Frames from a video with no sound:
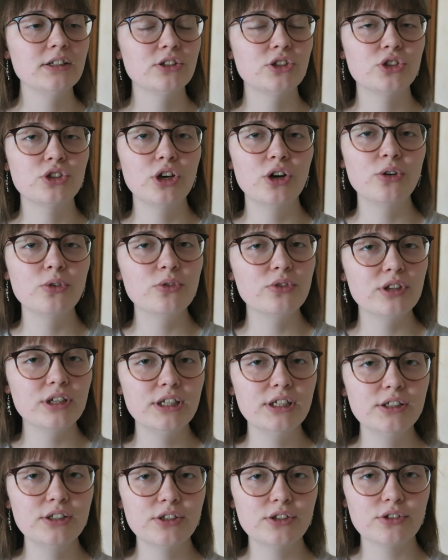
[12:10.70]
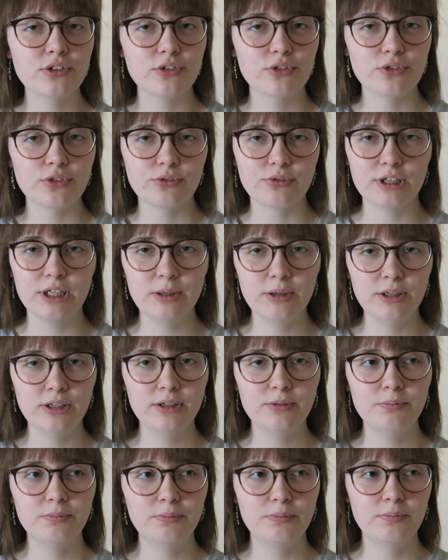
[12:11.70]
So these
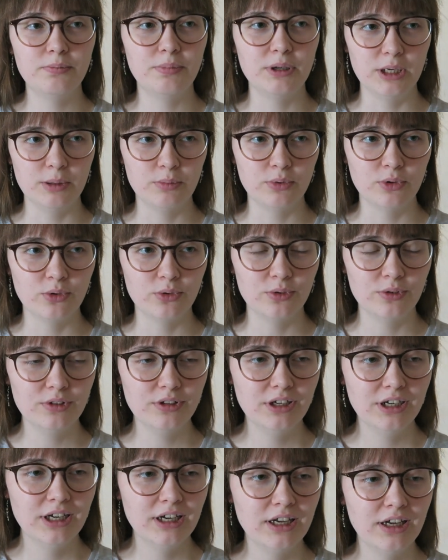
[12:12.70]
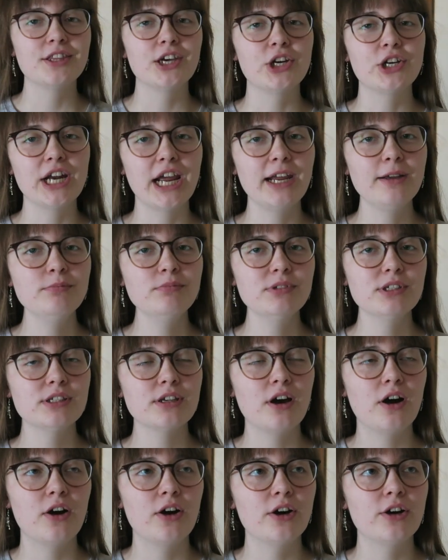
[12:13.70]
three people, their names
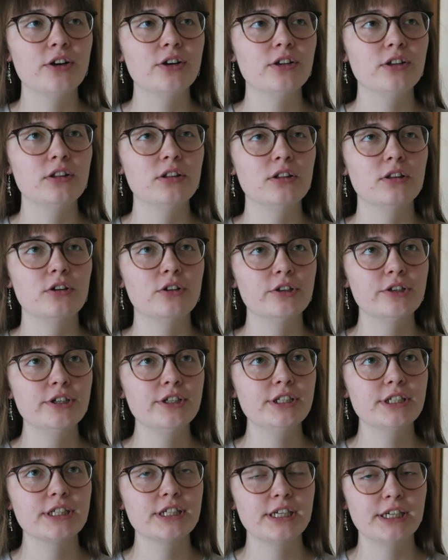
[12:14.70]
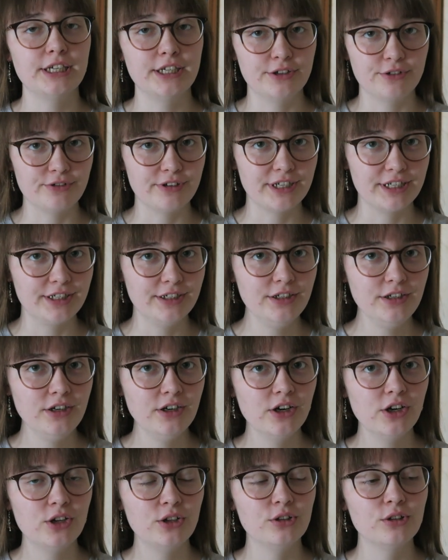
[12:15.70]
are Lord Kirin,
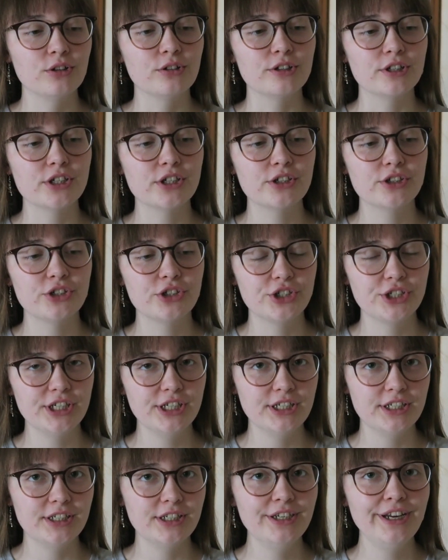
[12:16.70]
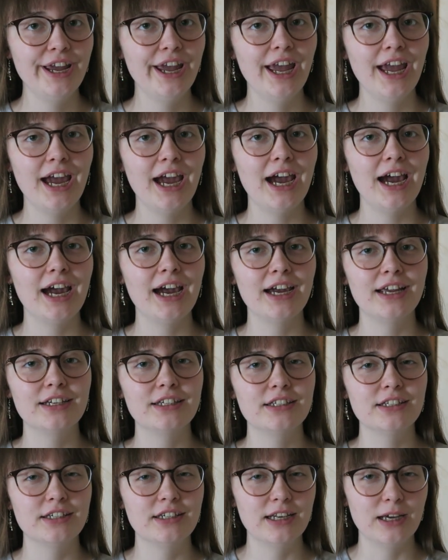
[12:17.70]
Lord Shin
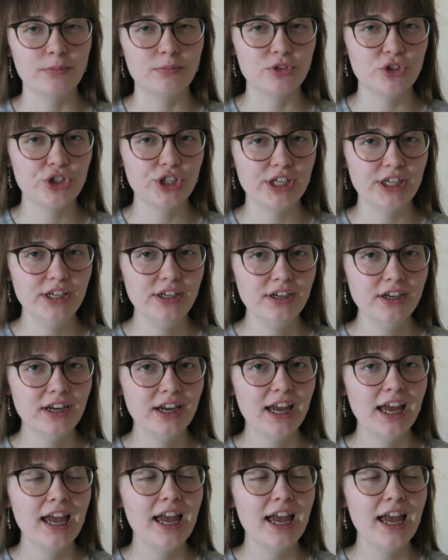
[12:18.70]
and Namgi